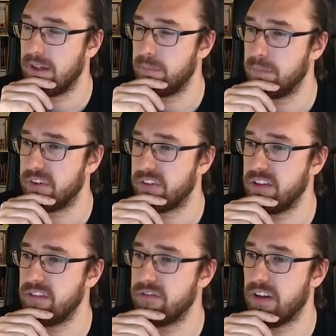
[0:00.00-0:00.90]

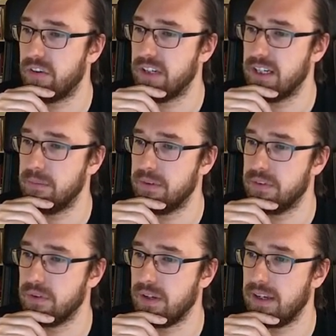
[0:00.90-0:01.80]
machine
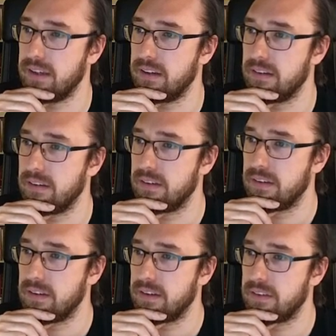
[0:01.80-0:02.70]
variables. Okay,
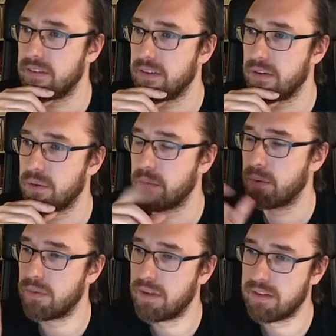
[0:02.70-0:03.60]

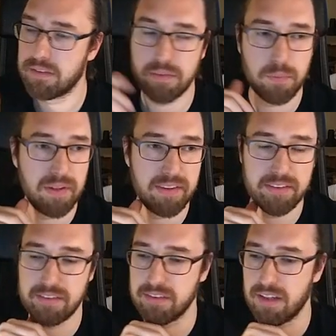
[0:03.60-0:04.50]
so that's where
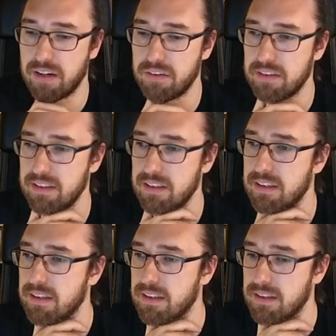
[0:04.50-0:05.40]
this is currently.
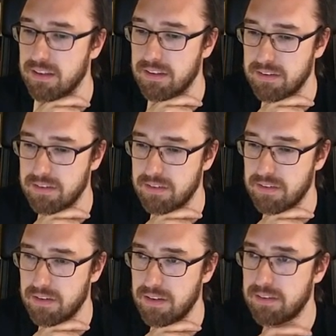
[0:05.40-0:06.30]

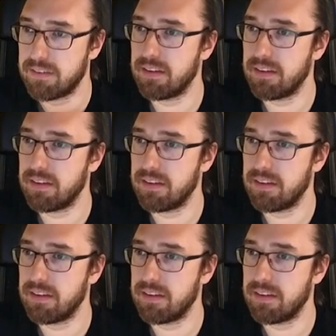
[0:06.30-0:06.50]
So let's